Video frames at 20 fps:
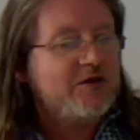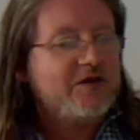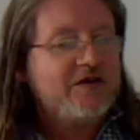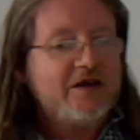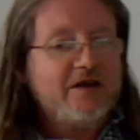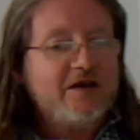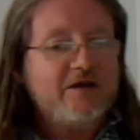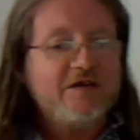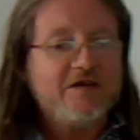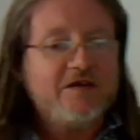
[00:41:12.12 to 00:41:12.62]

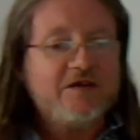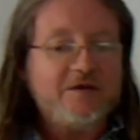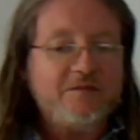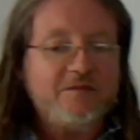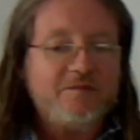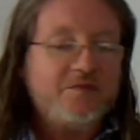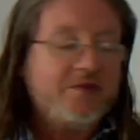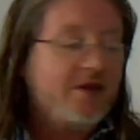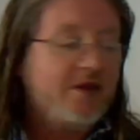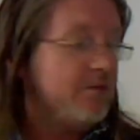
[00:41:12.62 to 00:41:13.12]
see us.
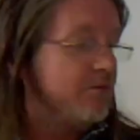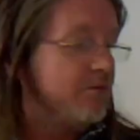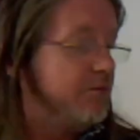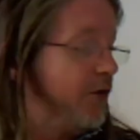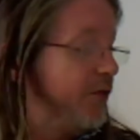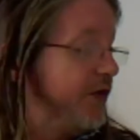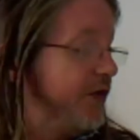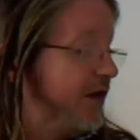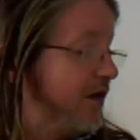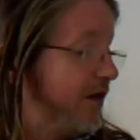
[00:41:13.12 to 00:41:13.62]

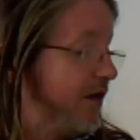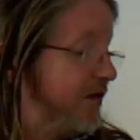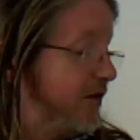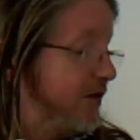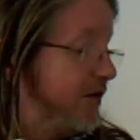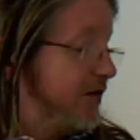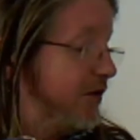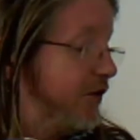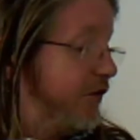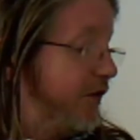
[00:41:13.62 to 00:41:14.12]
Bobby is
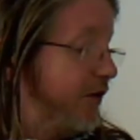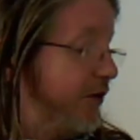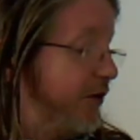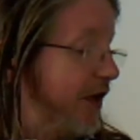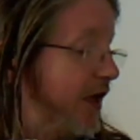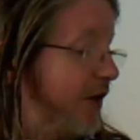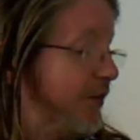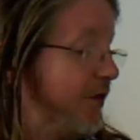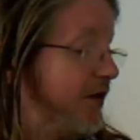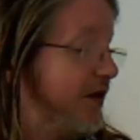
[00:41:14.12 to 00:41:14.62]
also very
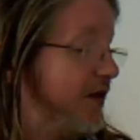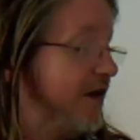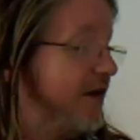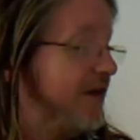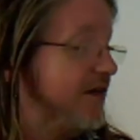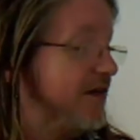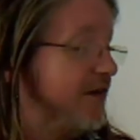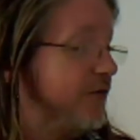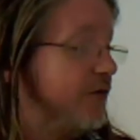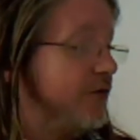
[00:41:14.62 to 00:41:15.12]
happy,
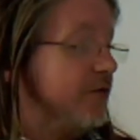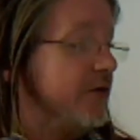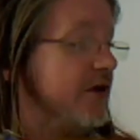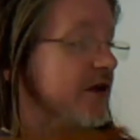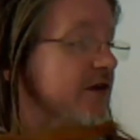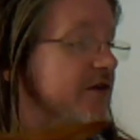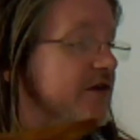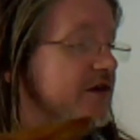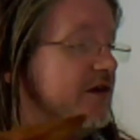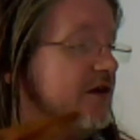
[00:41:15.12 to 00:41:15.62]
as every week,
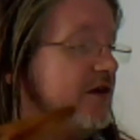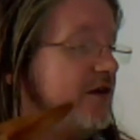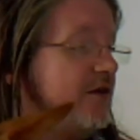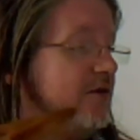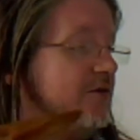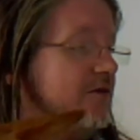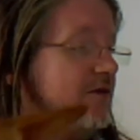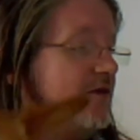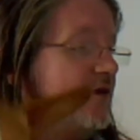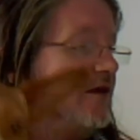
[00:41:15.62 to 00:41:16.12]
to see
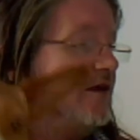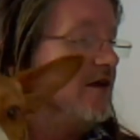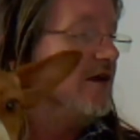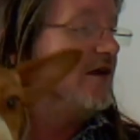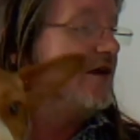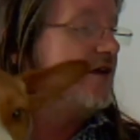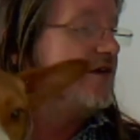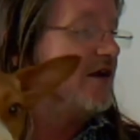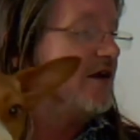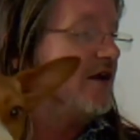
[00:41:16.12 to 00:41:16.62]
you.
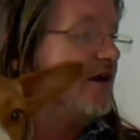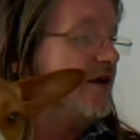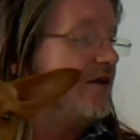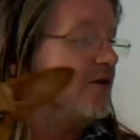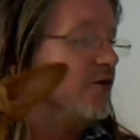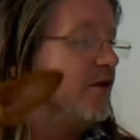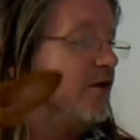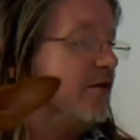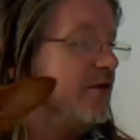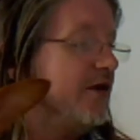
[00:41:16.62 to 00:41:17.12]
Say hello,
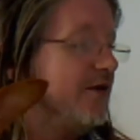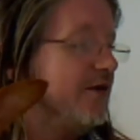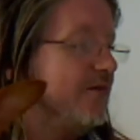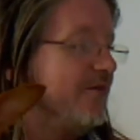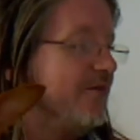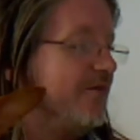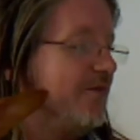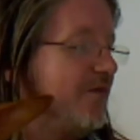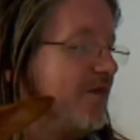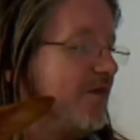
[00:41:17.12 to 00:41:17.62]
Bobby.
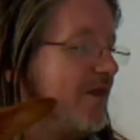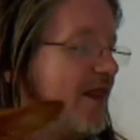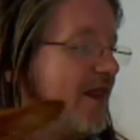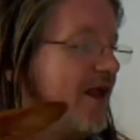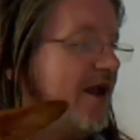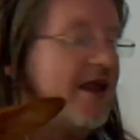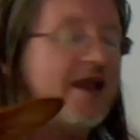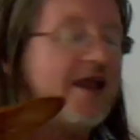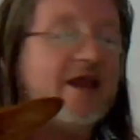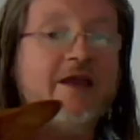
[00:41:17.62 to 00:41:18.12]

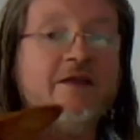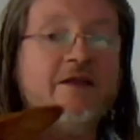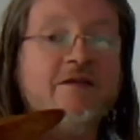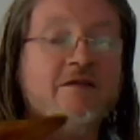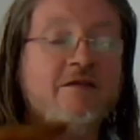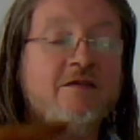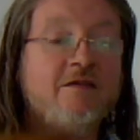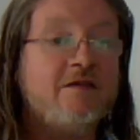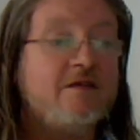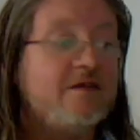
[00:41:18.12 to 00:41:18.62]

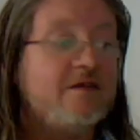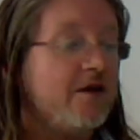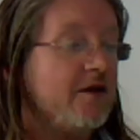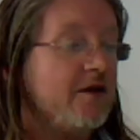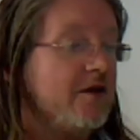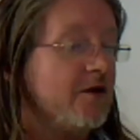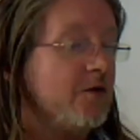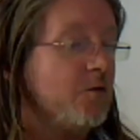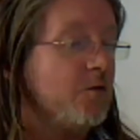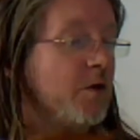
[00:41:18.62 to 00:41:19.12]
And
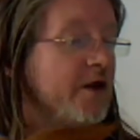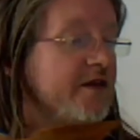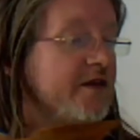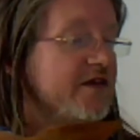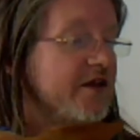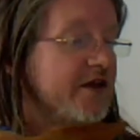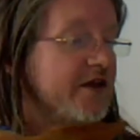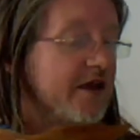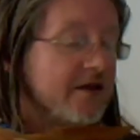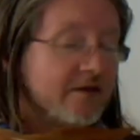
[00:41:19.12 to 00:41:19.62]
once
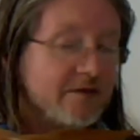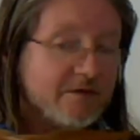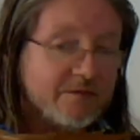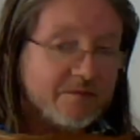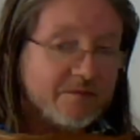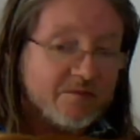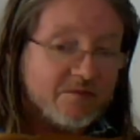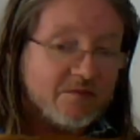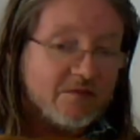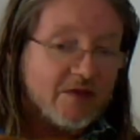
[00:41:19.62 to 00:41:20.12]
again,
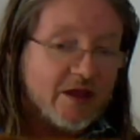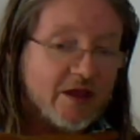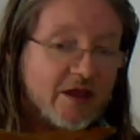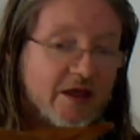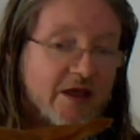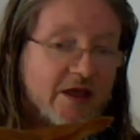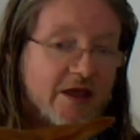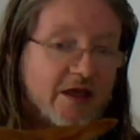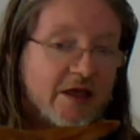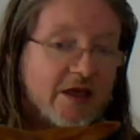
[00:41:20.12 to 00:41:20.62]

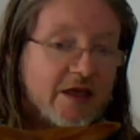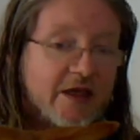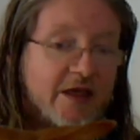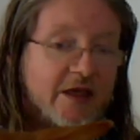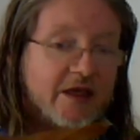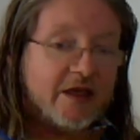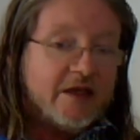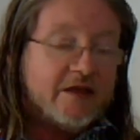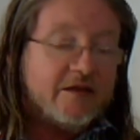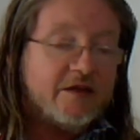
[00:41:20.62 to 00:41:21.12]

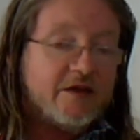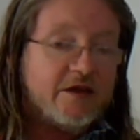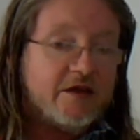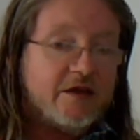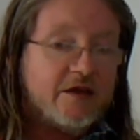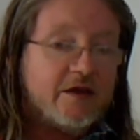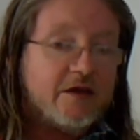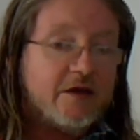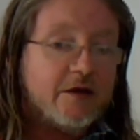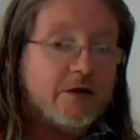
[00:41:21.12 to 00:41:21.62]

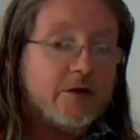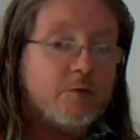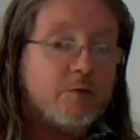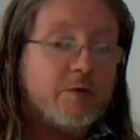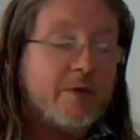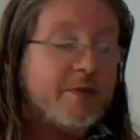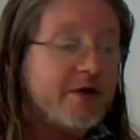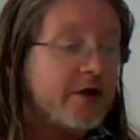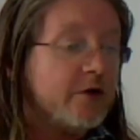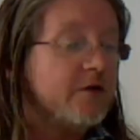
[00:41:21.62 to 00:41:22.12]
the
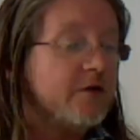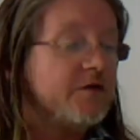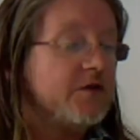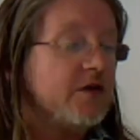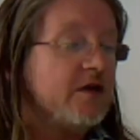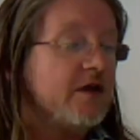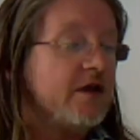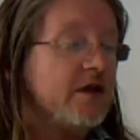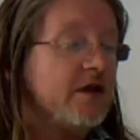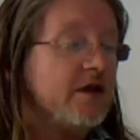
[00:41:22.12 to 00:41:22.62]
webinar of
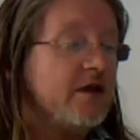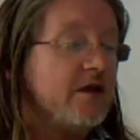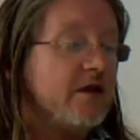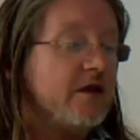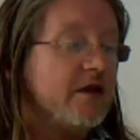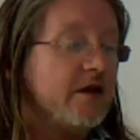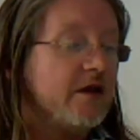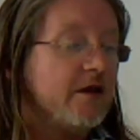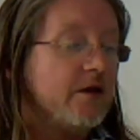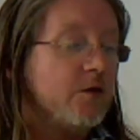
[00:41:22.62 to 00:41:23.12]
today
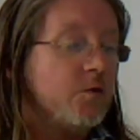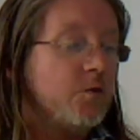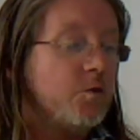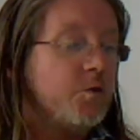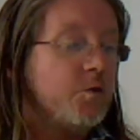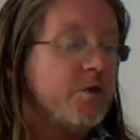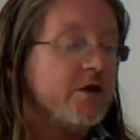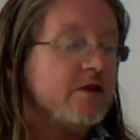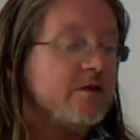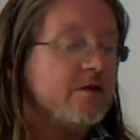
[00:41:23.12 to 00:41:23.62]

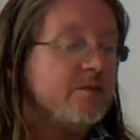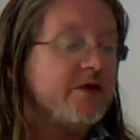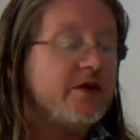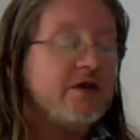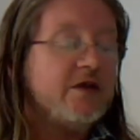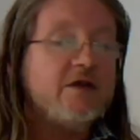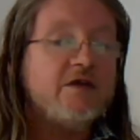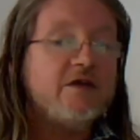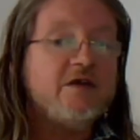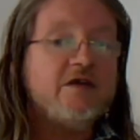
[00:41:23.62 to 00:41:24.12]
will
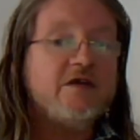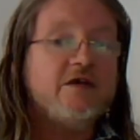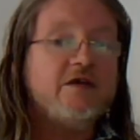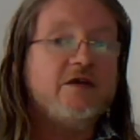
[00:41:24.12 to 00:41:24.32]
be